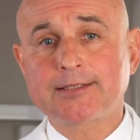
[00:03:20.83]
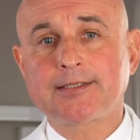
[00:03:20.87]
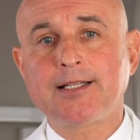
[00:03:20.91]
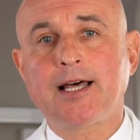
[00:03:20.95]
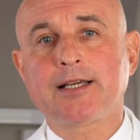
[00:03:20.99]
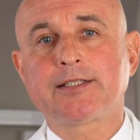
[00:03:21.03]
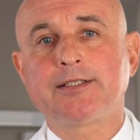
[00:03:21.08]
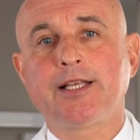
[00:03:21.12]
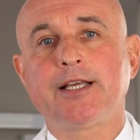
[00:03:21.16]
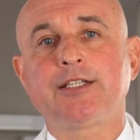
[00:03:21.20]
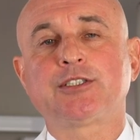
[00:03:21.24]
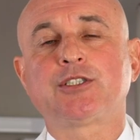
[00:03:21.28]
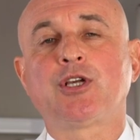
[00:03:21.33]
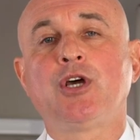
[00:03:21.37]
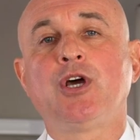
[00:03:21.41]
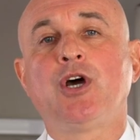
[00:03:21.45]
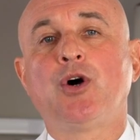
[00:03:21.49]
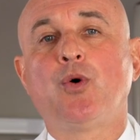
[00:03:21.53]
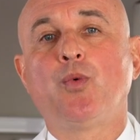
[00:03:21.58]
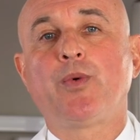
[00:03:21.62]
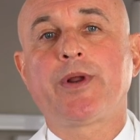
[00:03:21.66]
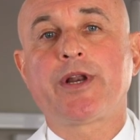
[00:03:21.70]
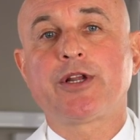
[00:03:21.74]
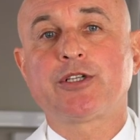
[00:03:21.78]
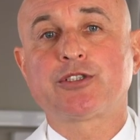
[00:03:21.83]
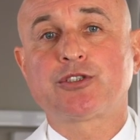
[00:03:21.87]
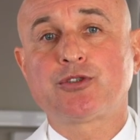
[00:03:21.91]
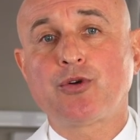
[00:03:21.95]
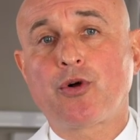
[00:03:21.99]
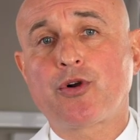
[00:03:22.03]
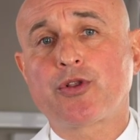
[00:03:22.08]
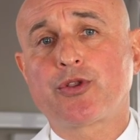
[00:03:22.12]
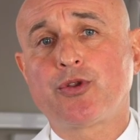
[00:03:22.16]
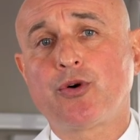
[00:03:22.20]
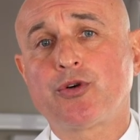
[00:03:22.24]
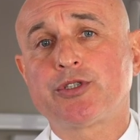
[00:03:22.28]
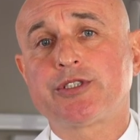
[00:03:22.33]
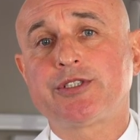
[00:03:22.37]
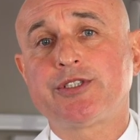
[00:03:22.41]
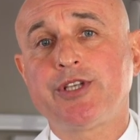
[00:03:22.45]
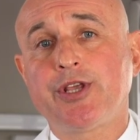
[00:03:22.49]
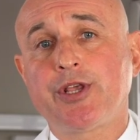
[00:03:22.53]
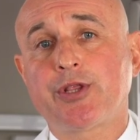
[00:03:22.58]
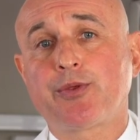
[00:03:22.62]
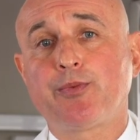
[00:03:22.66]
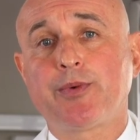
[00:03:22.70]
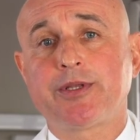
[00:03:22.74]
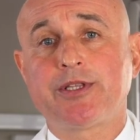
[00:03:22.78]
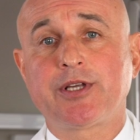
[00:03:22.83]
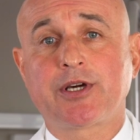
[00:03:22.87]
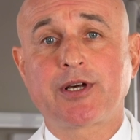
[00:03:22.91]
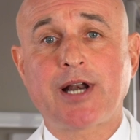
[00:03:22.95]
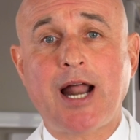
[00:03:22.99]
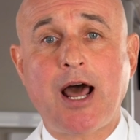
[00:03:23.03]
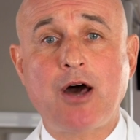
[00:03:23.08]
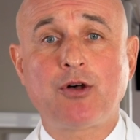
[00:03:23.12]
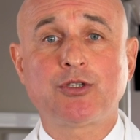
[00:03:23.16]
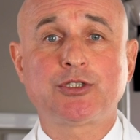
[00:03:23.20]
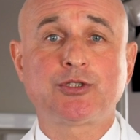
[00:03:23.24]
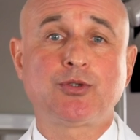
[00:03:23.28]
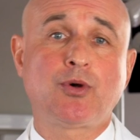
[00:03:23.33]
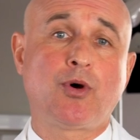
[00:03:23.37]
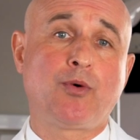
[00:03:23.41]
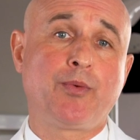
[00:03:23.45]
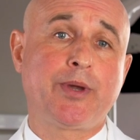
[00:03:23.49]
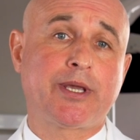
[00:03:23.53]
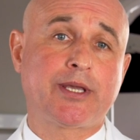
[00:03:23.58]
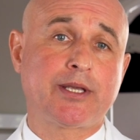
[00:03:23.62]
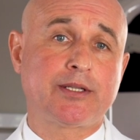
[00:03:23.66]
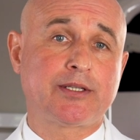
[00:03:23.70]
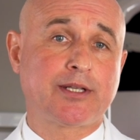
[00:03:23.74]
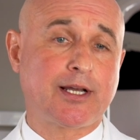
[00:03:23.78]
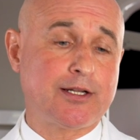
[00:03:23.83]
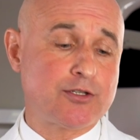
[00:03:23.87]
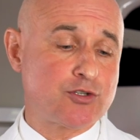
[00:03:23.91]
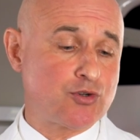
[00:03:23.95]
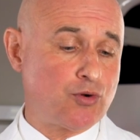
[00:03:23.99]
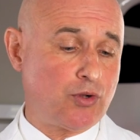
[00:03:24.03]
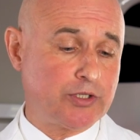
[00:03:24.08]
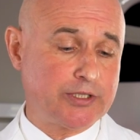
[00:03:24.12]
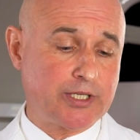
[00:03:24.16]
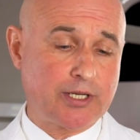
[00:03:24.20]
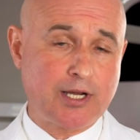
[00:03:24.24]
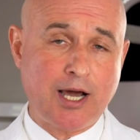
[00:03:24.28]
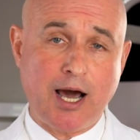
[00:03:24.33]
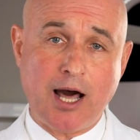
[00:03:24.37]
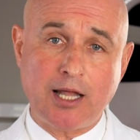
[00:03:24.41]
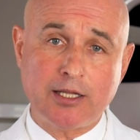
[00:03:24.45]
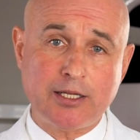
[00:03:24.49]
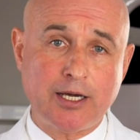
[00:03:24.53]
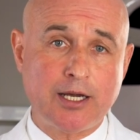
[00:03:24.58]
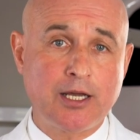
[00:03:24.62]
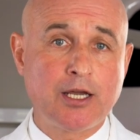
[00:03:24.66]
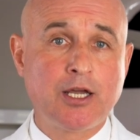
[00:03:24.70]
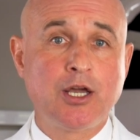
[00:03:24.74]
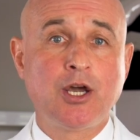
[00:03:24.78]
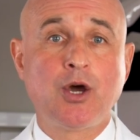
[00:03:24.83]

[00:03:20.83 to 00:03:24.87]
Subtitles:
like this, we restore those teeth with the crown so we can control the color.